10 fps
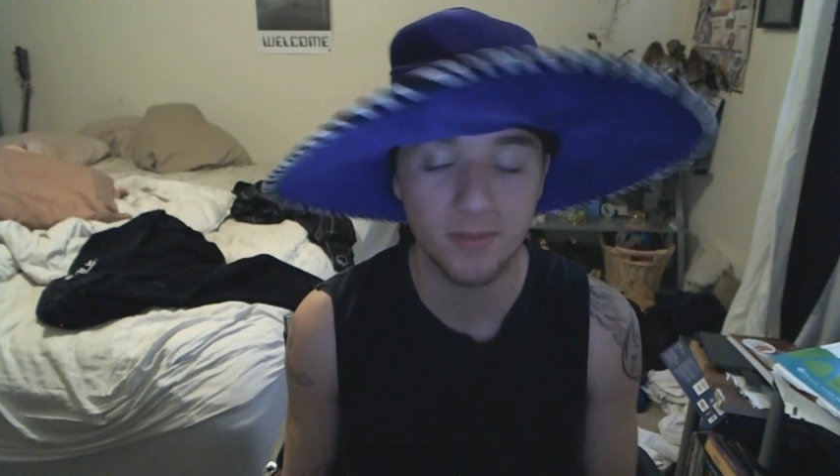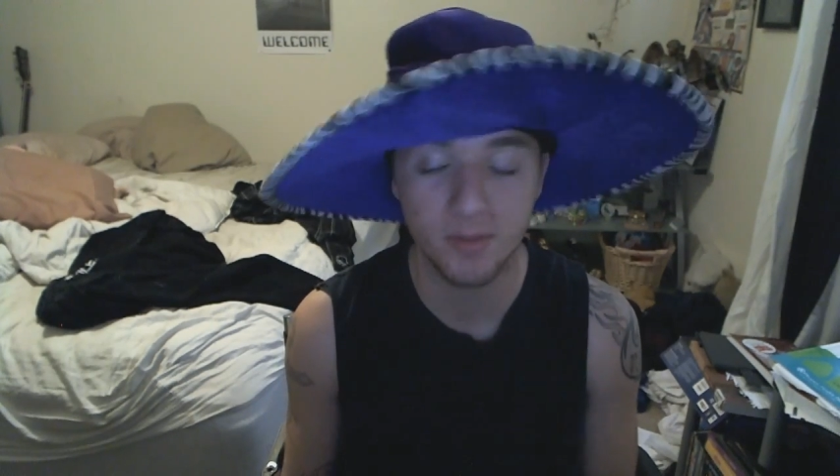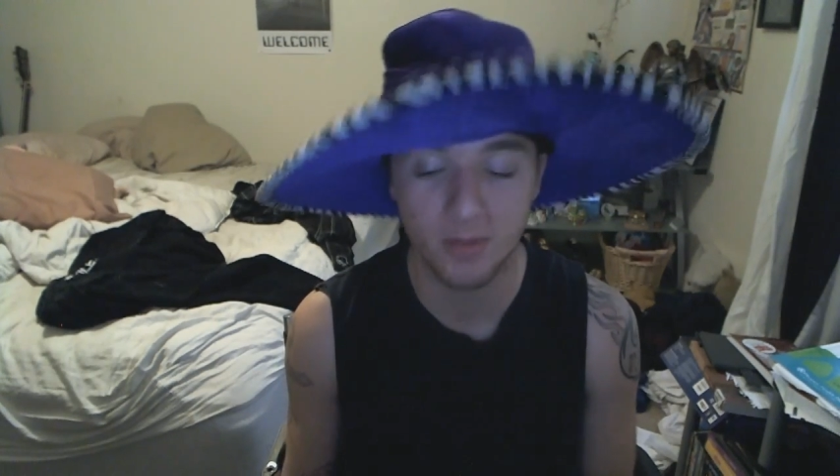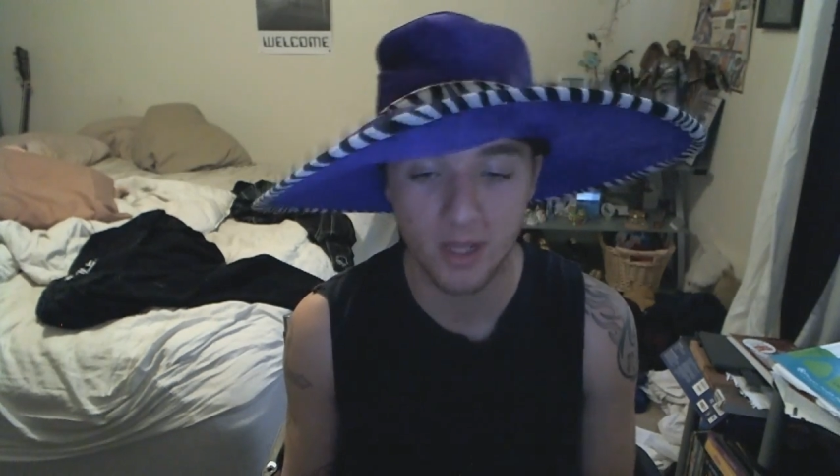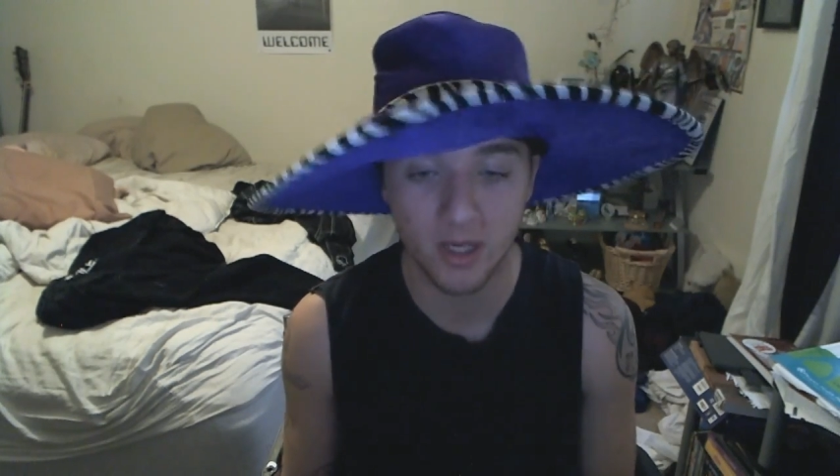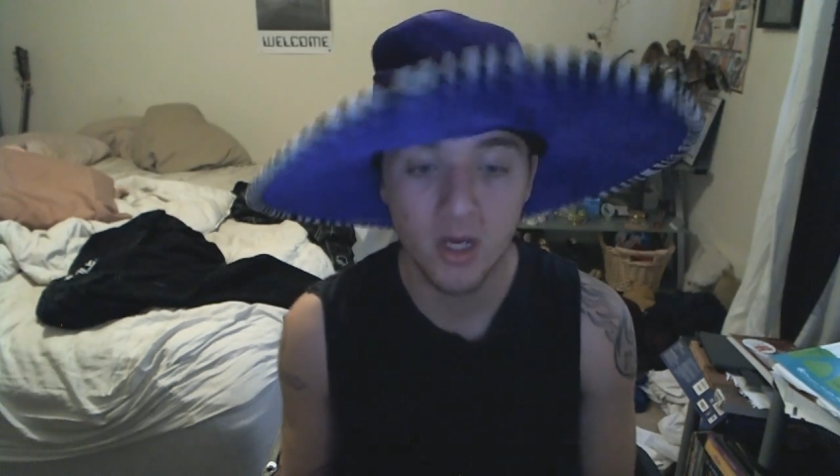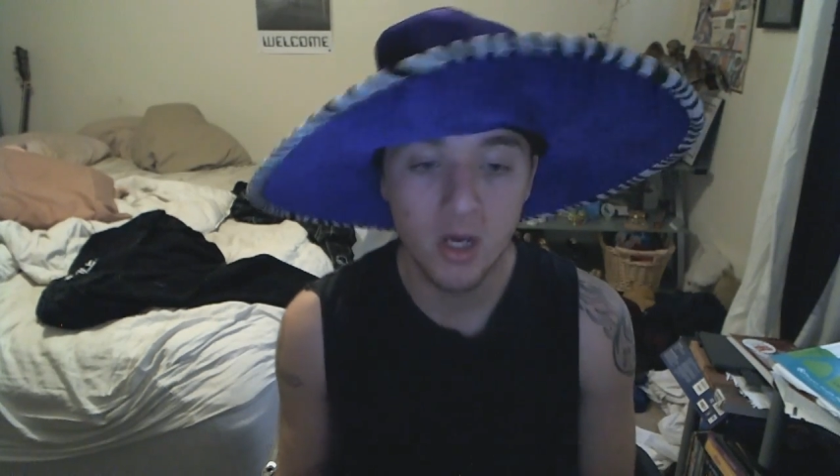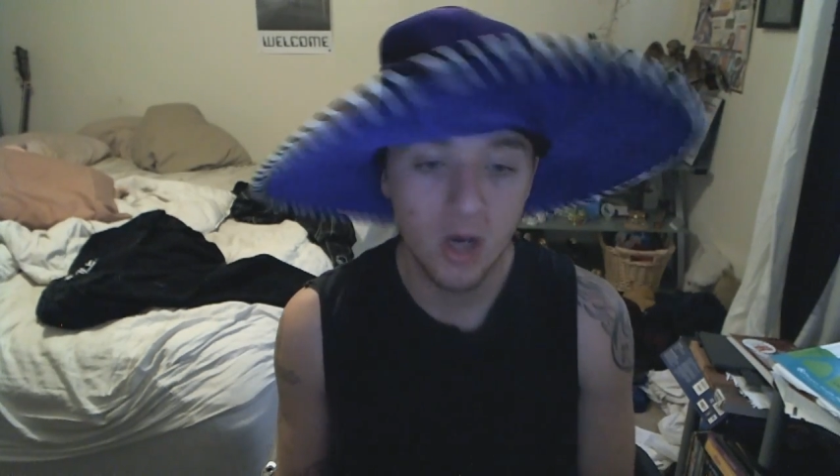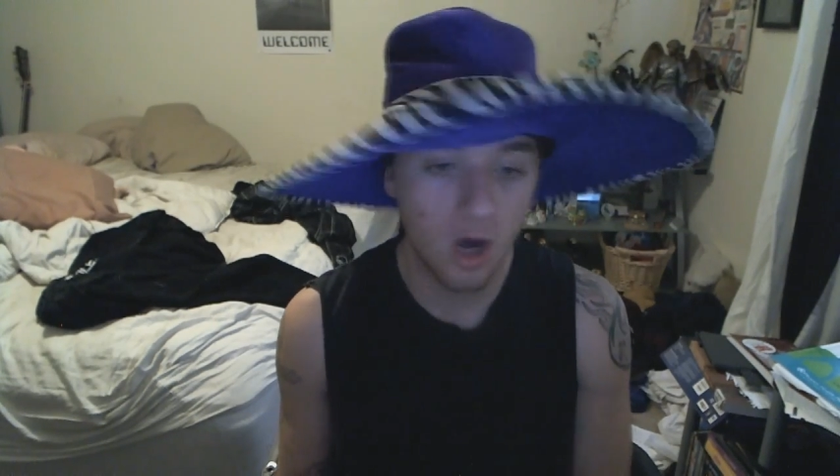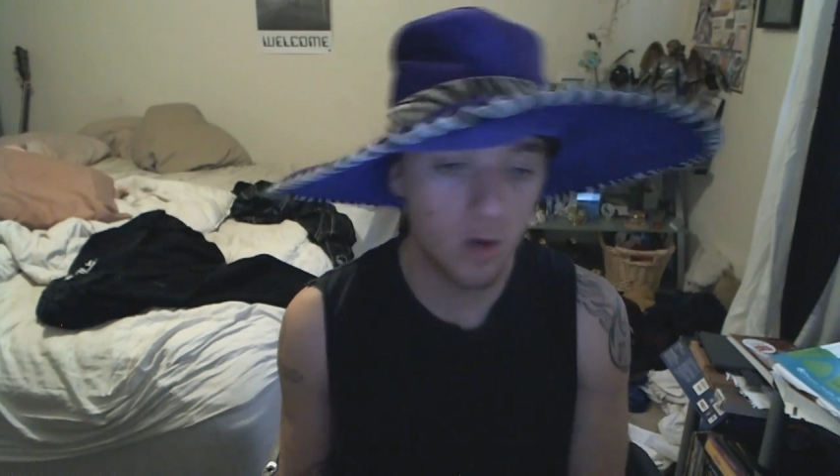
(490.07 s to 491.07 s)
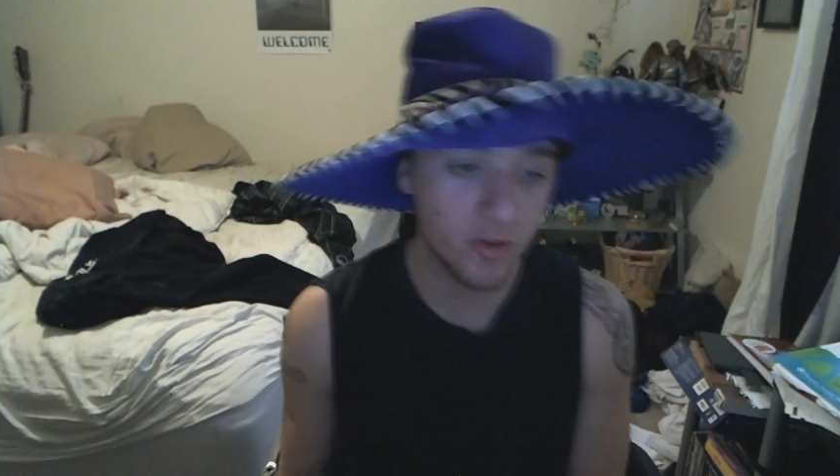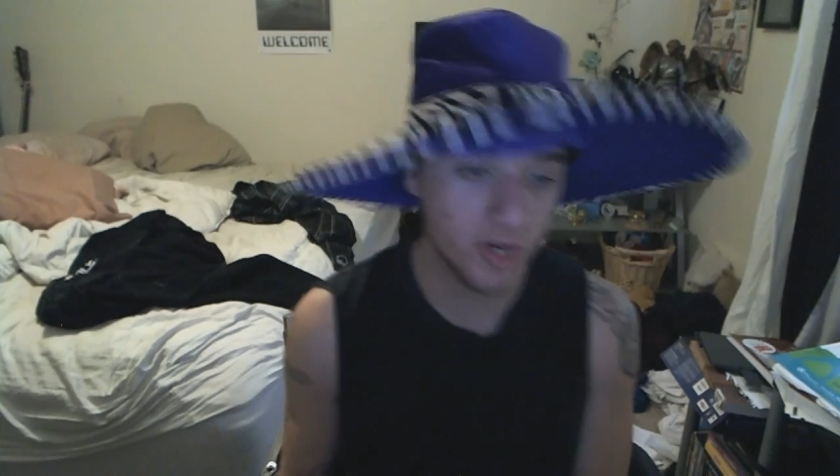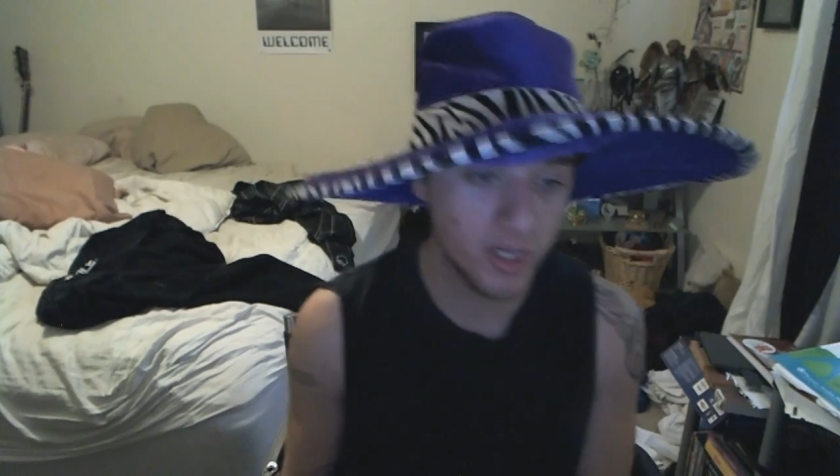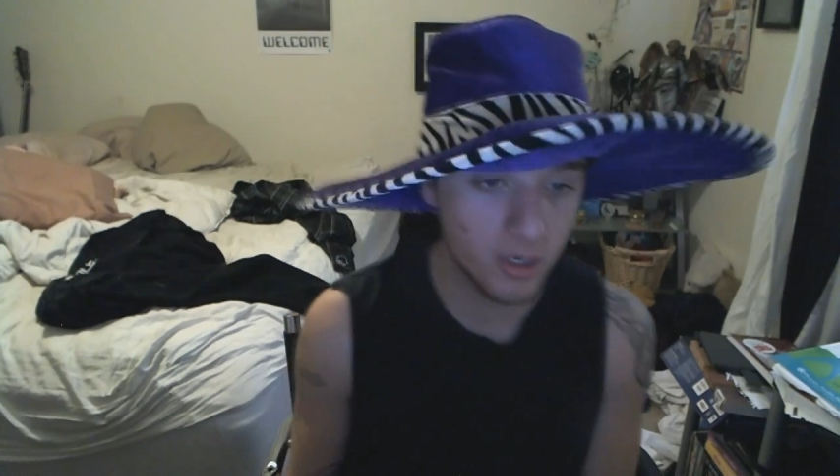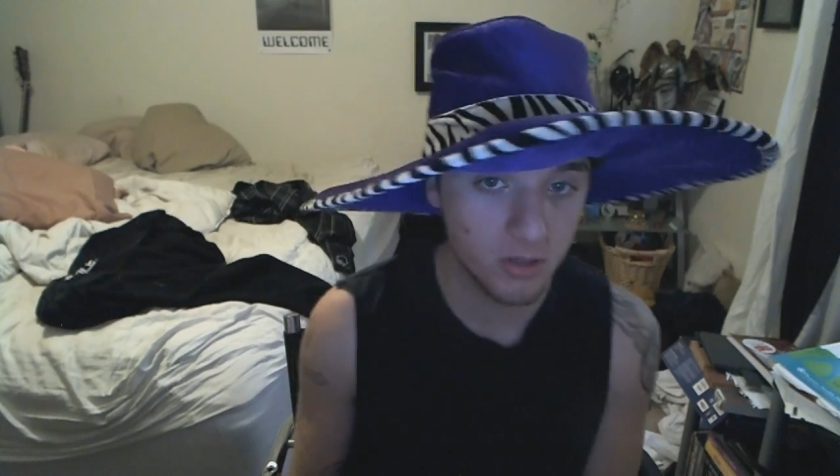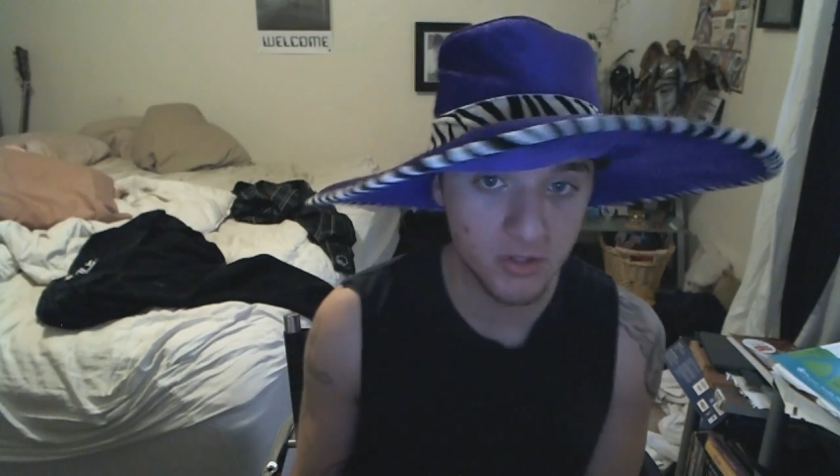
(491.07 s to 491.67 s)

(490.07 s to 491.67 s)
And people are like, oh, they're Ito,